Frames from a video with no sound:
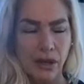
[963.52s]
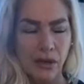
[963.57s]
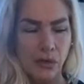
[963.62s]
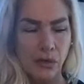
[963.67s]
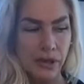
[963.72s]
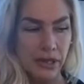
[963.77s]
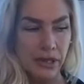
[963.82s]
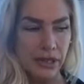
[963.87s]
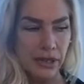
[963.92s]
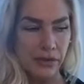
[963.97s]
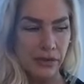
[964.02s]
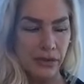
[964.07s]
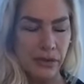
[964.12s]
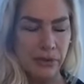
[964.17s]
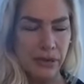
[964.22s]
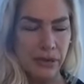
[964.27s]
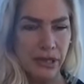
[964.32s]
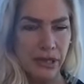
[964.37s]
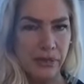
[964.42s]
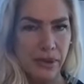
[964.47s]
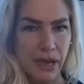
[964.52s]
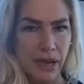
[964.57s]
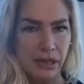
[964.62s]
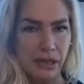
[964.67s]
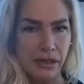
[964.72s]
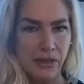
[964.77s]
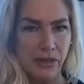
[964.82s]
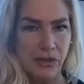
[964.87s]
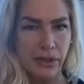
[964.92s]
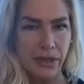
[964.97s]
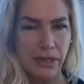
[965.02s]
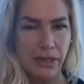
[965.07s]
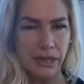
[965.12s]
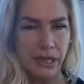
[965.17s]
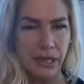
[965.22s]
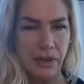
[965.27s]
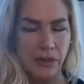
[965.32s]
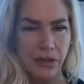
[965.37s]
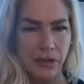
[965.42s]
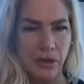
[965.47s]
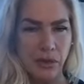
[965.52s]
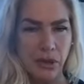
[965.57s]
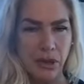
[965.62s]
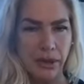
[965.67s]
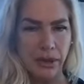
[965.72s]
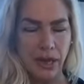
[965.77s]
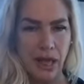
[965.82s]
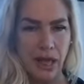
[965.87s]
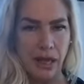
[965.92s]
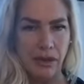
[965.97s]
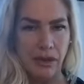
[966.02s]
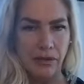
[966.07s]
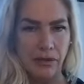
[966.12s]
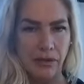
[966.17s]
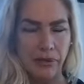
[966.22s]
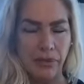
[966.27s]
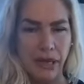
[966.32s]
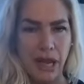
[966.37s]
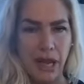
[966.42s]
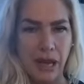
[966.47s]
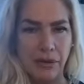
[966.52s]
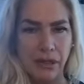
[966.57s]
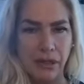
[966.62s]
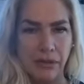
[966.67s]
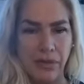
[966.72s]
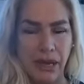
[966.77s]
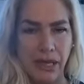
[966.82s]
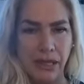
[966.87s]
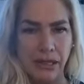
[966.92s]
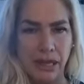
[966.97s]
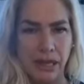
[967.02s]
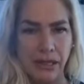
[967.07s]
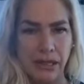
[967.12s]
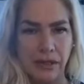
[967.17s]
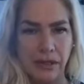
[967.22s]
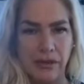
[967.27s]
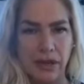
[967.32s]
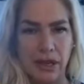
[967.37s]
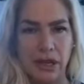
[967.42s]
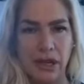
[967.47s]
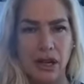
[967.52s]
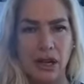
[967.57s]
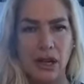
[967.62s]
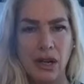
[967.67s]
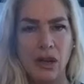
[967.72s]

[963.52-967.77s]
with a different perspective, with safety, with love, and be able to make sense of it.